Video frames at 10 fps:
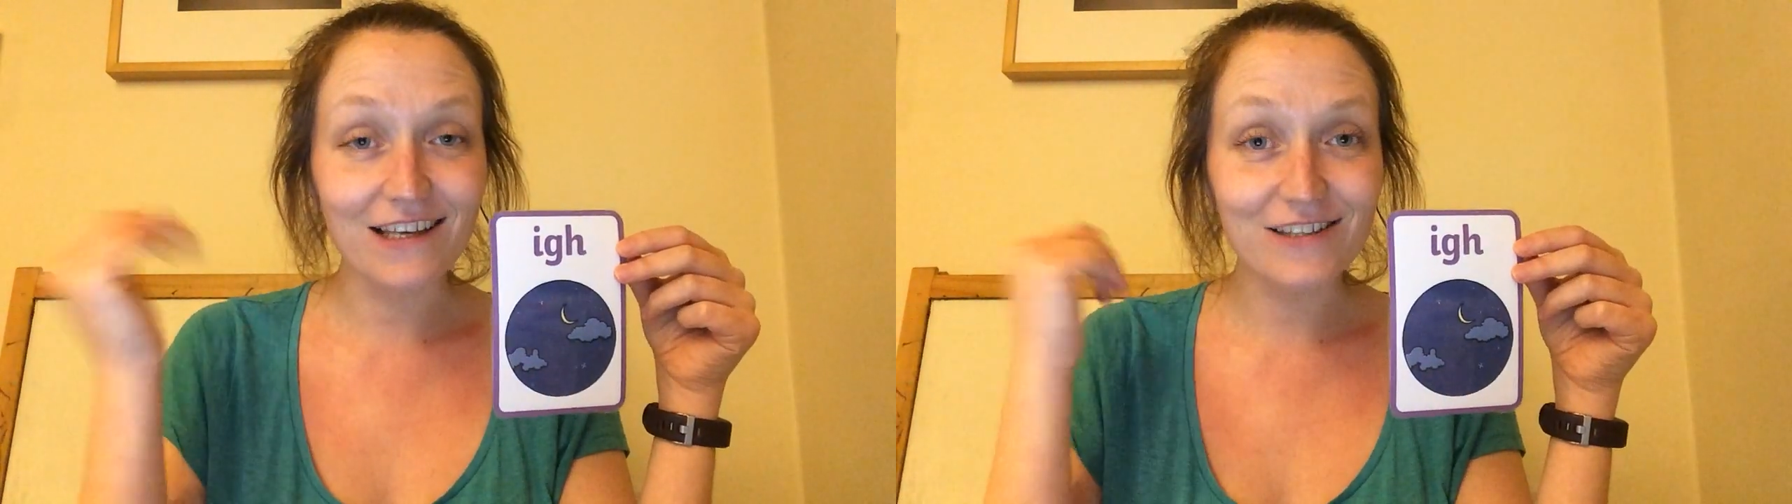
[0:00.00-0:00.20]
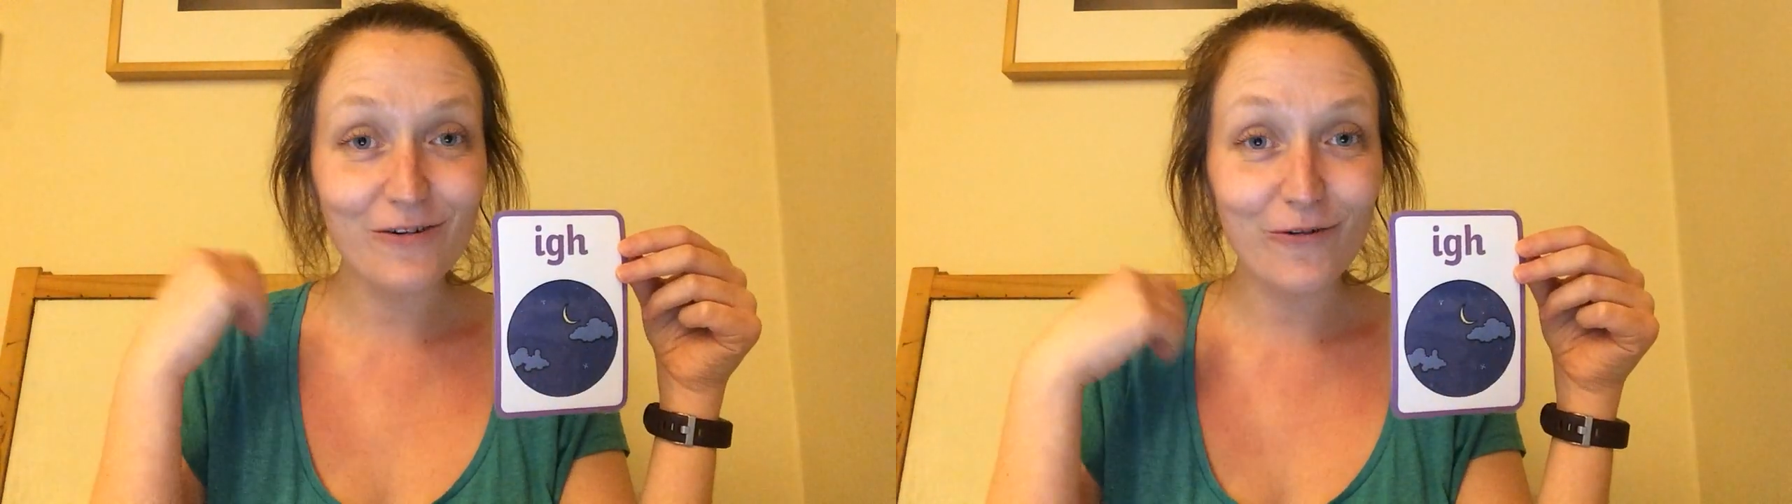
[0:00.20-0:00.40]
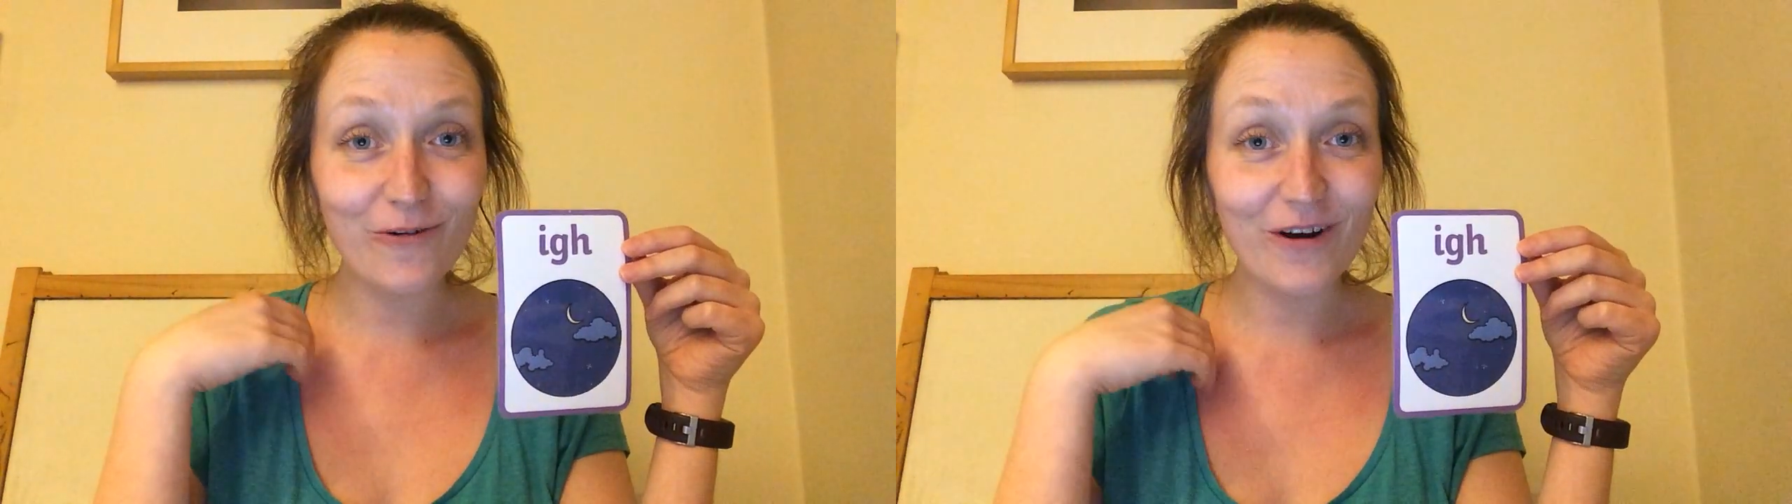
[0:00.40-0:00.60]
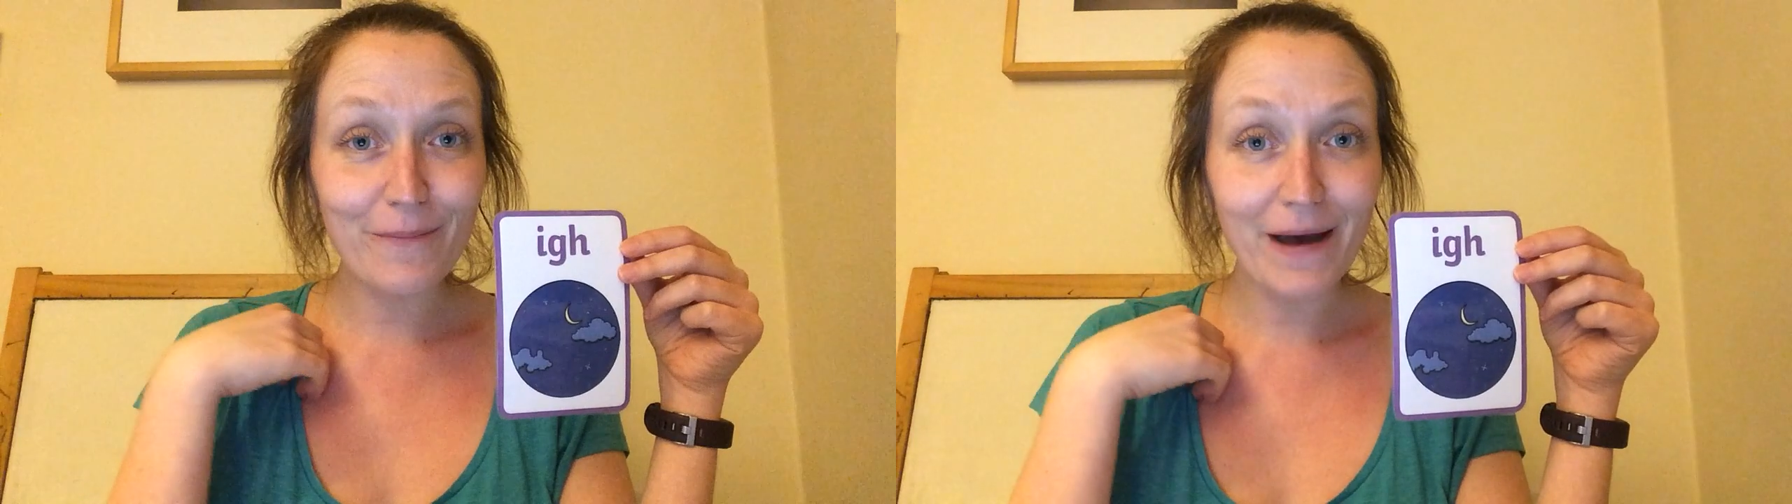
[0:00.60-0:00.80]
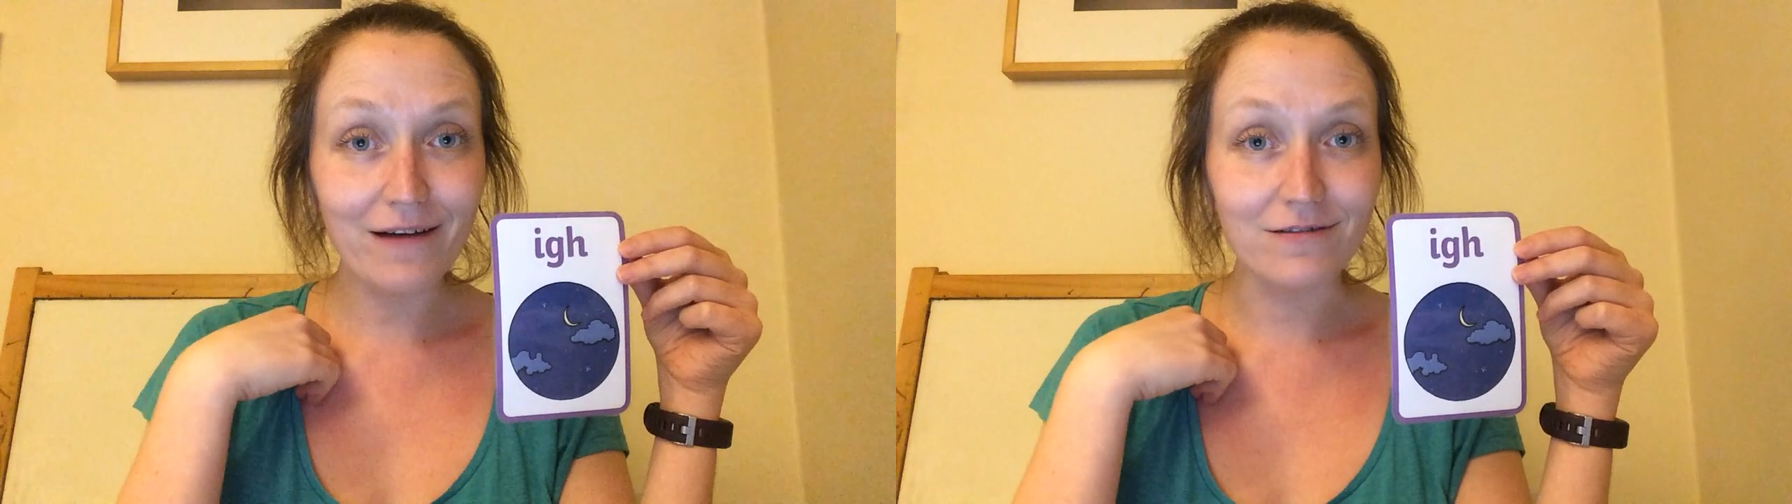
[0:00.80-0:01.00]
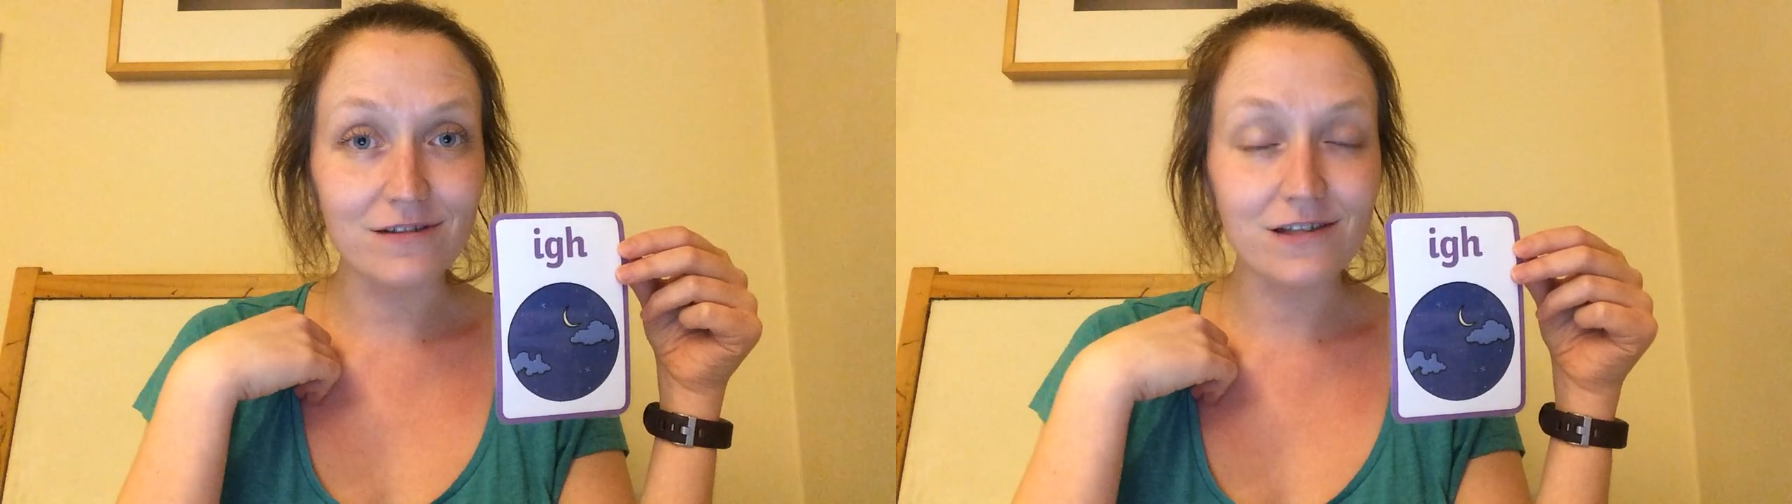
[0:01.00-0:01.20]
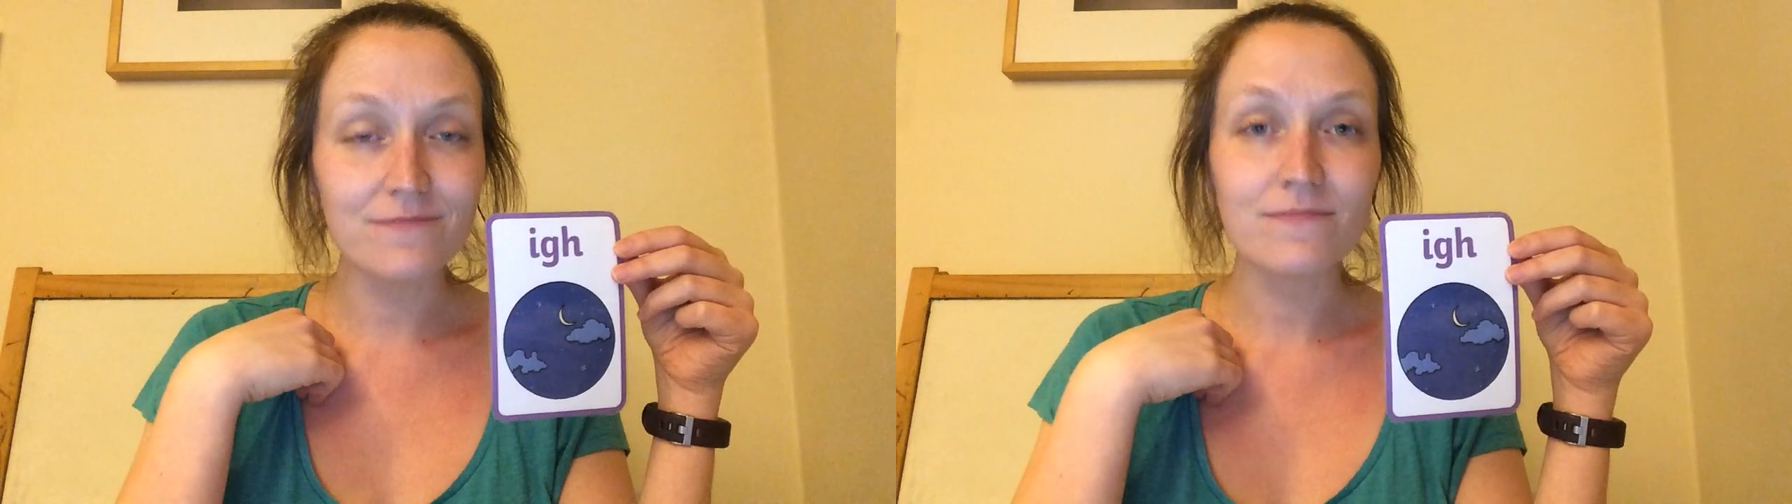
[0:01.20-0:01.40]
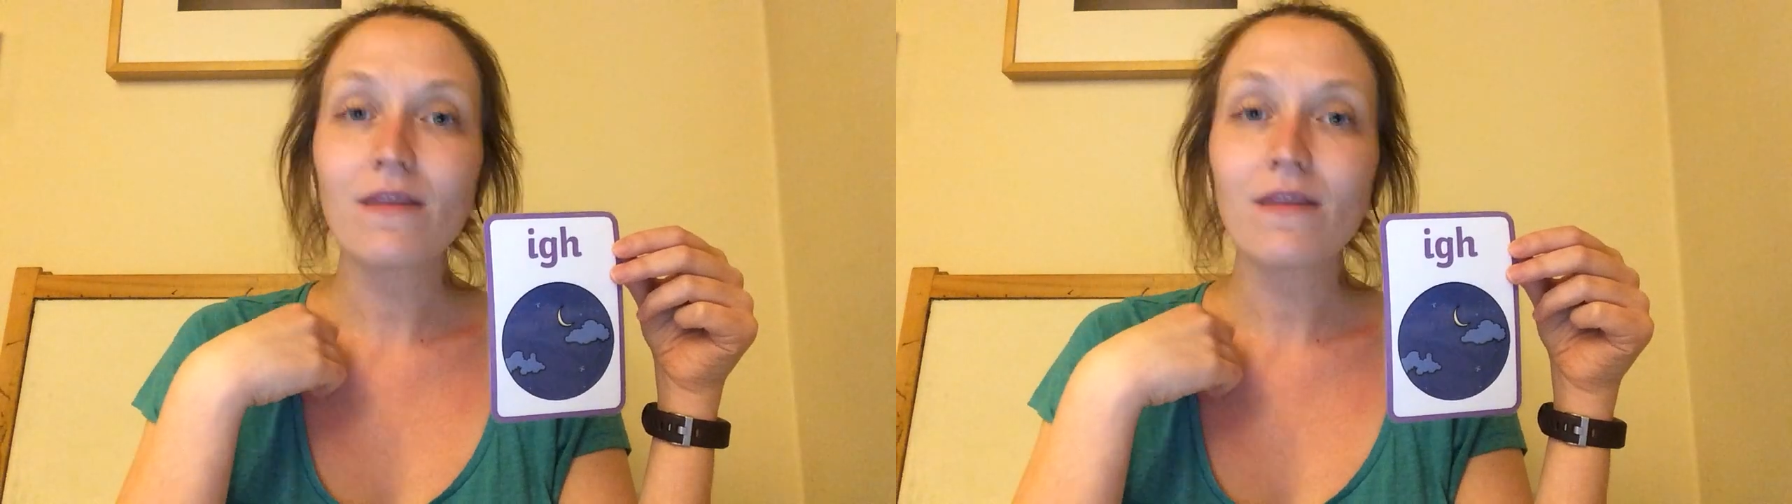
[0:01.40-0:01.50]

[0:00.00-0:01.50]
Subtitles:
is all about.